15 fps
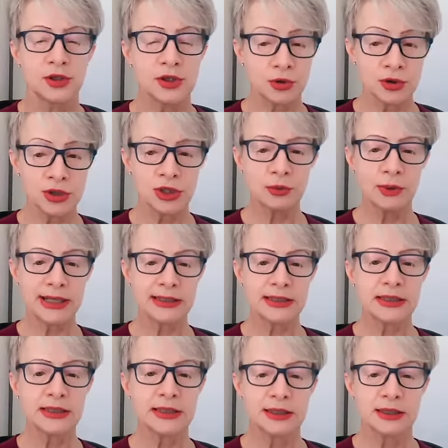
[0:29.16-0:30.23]
So she
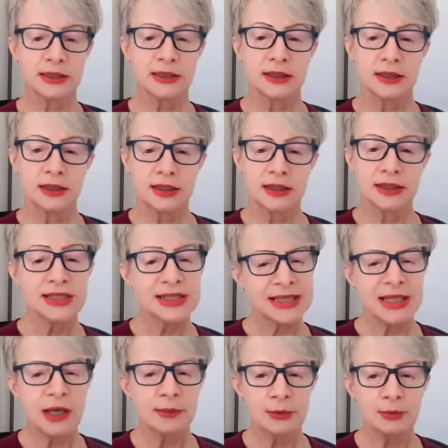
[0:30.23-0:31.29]
went to
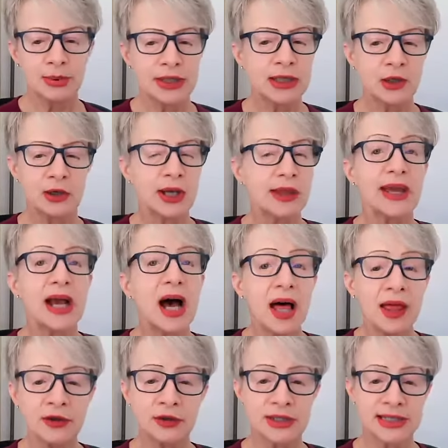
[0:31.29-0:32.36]
Simon Peter and the
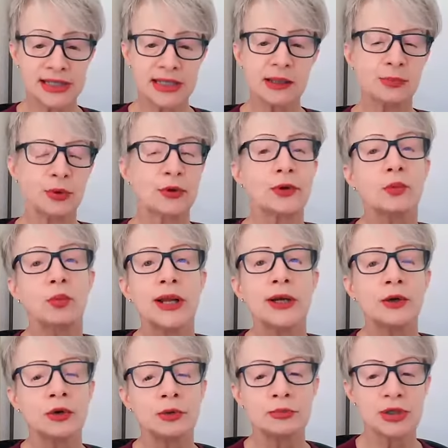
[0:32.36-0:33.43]
other disciple, the one
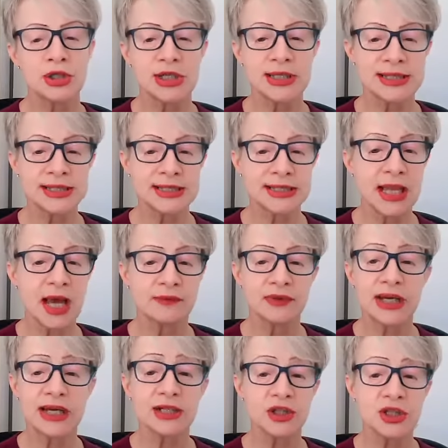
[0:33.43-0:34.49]
whom Jesus
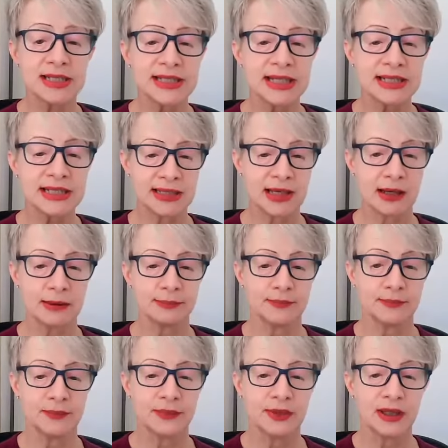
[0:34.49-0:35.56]
loved, and she said to them,
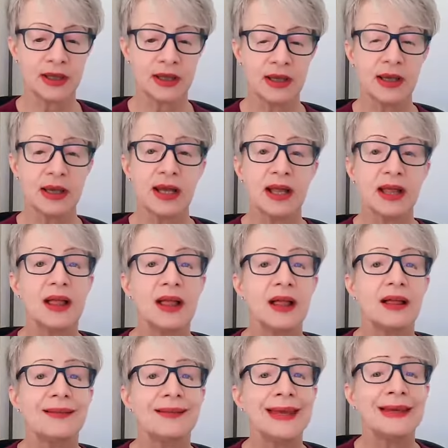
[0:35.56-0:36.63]

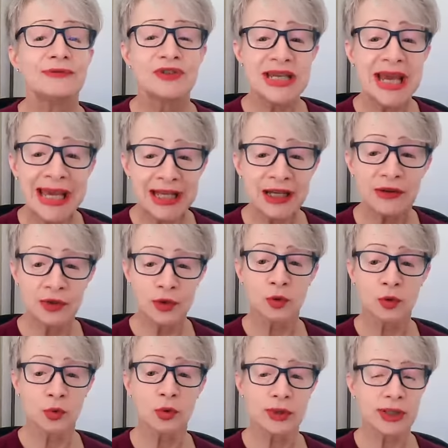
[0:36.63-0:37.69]
"They've taken the
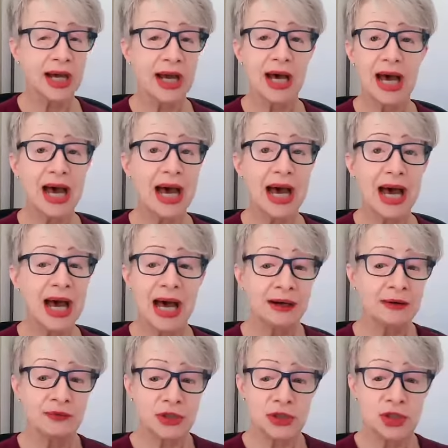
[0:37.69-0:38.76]
Lord
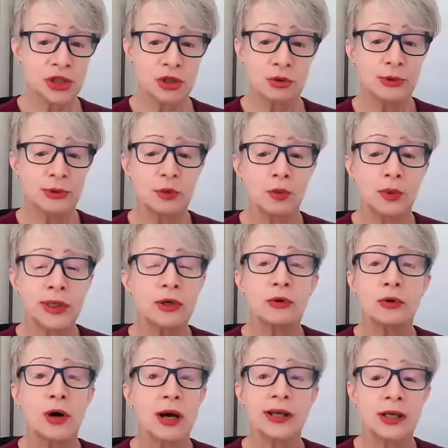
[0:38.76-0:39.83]
out of the tomb, and we
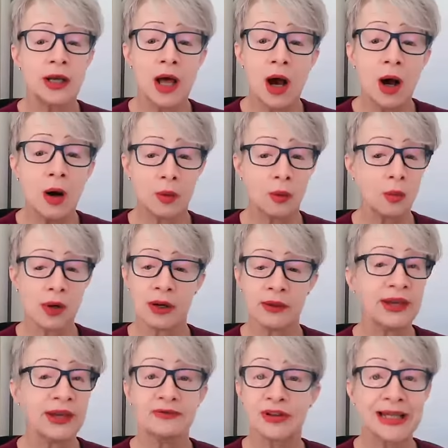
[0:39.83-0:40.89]
do not know where
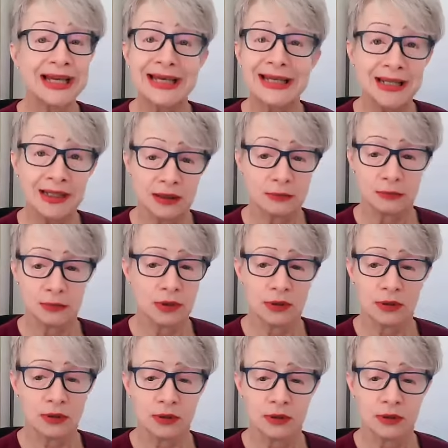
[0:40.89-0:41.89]
they've laid him."